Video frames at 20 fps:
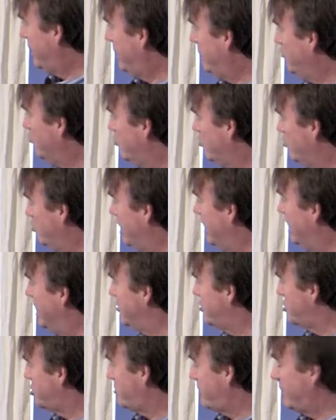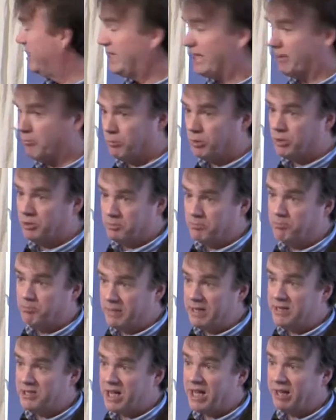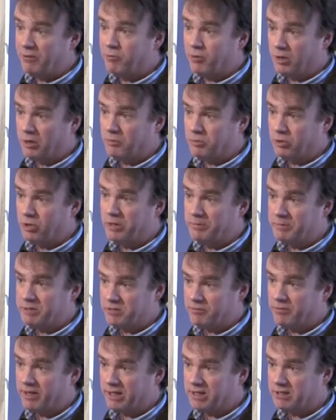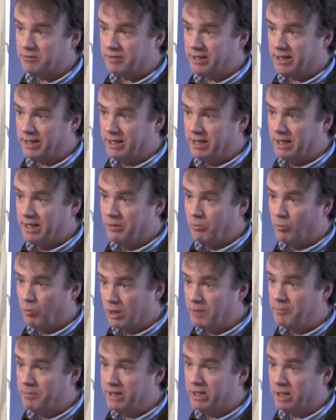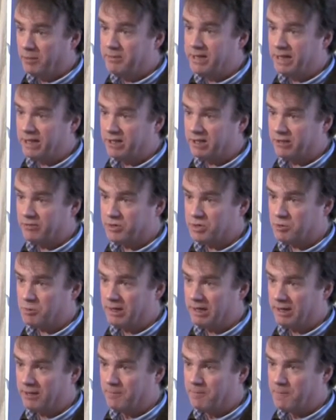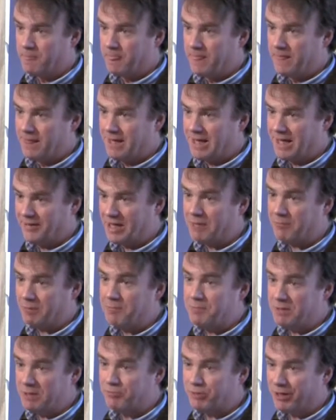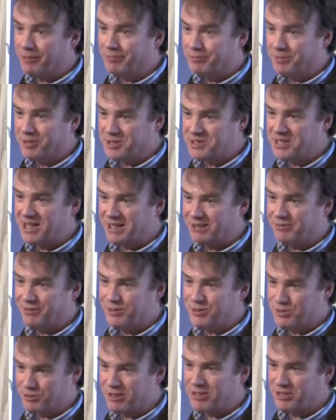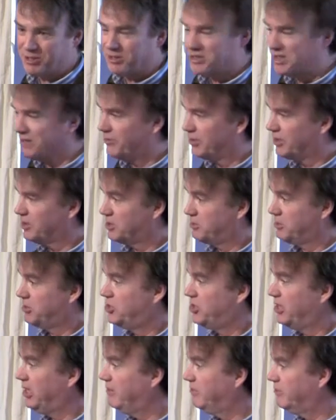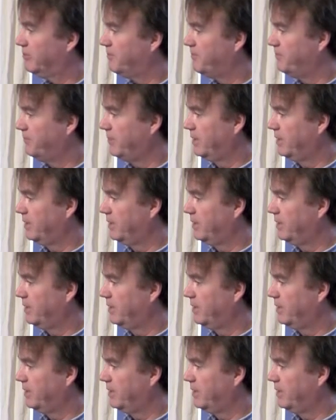the real interest rate that would maintain full employment effectively will become negative as well. And that might be a problem because negative interest rates are difficult to achieve